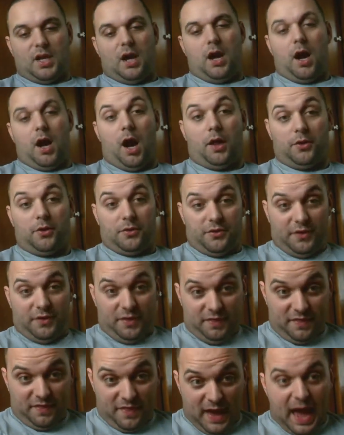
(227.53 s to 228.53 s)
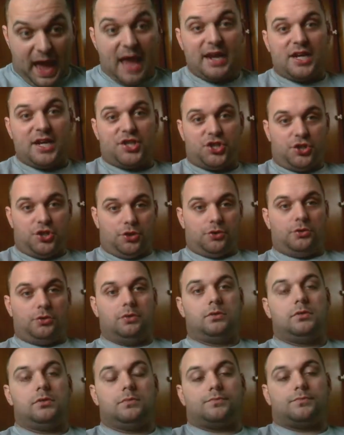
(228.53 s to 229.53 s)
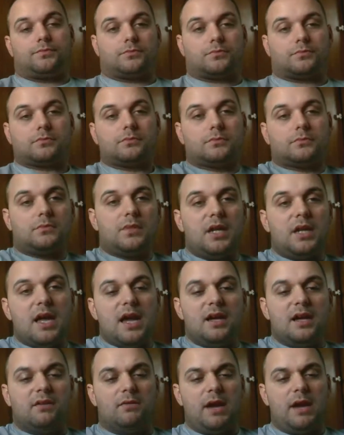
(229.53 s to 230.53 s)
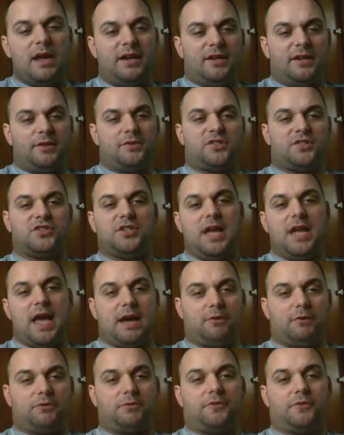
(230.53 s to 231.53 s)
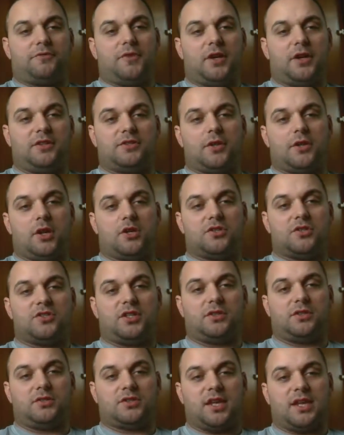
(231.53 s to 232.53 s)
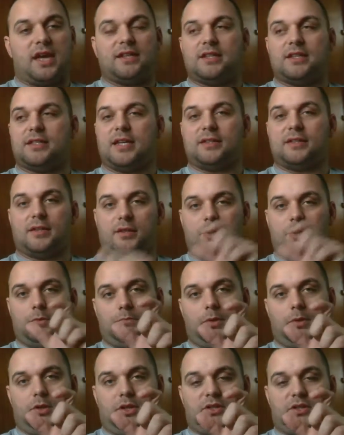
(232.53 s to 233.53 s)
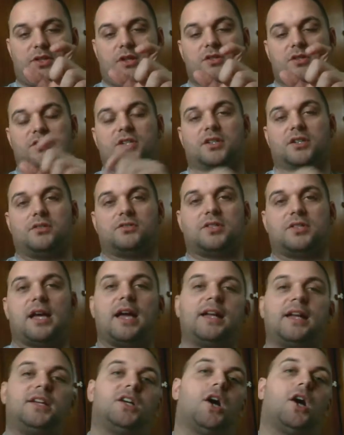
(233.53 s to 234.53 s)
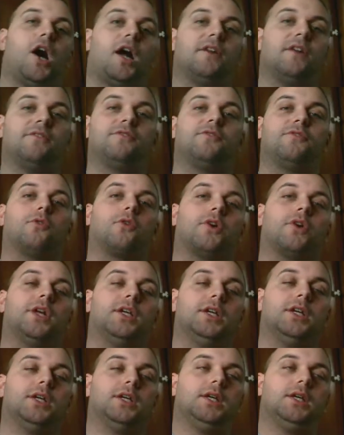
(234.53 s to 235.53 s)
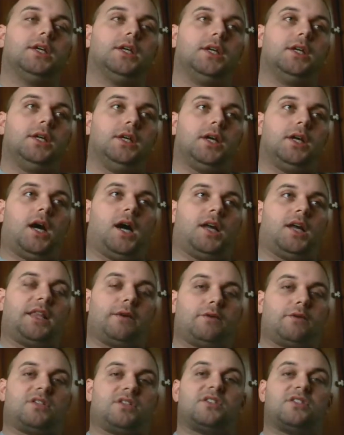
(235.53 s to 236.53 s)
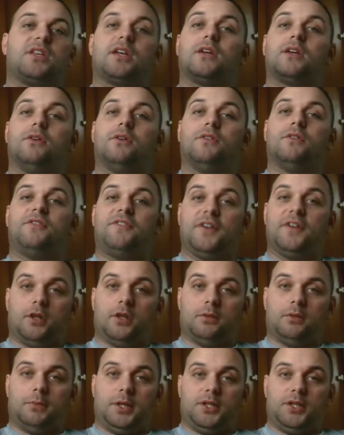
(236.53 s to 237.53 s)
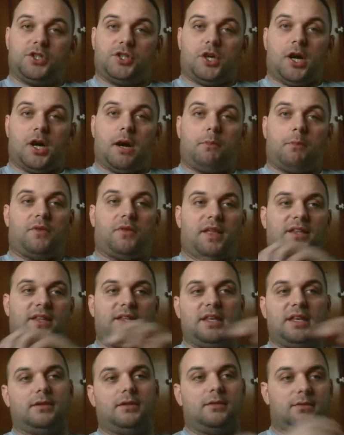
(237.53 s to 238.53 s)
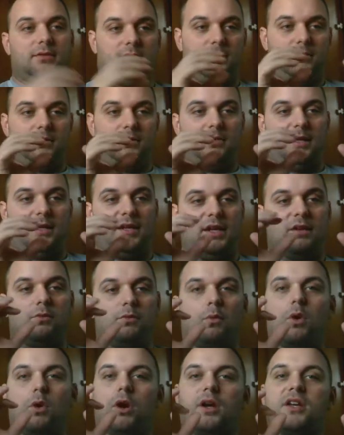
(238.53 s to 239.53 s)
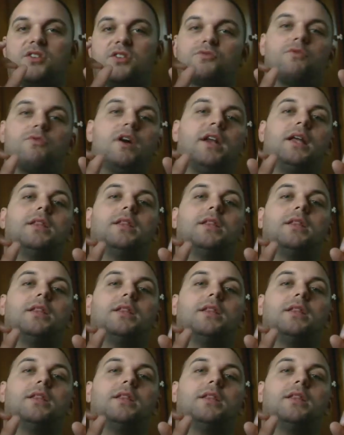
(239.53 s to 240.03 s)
Other than that issue, I ran into a snag with the front turn signals. I had to take the little bullet turn signals I had gotten for it. They were a single filament job where they didn't work as running